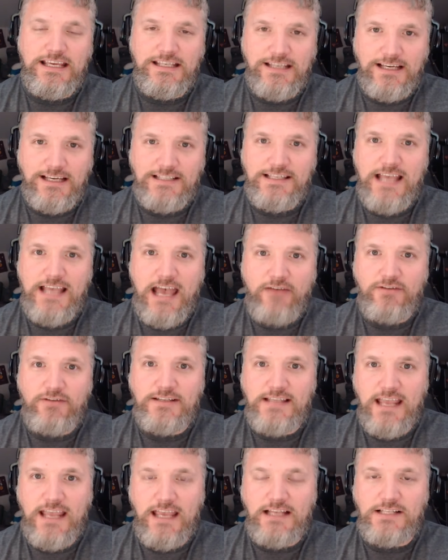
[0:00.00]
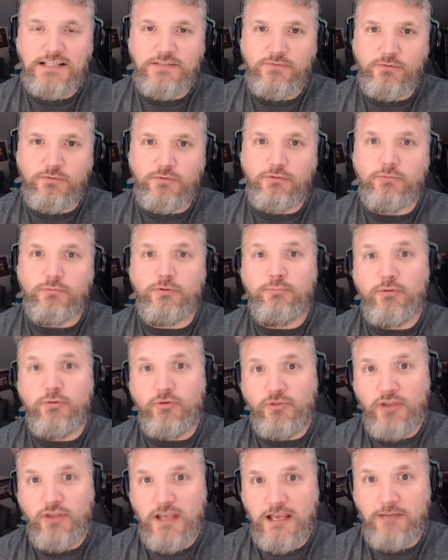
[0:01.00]
does have its hands full with
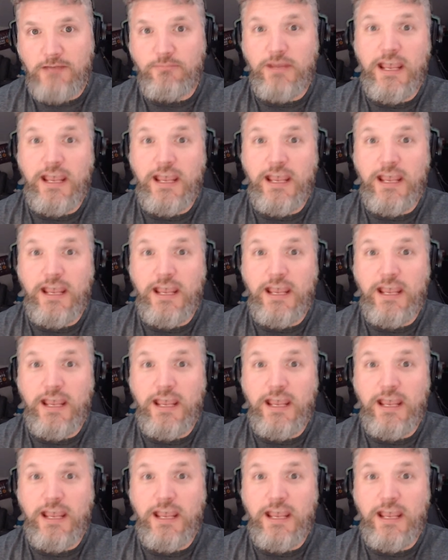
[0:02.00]
both him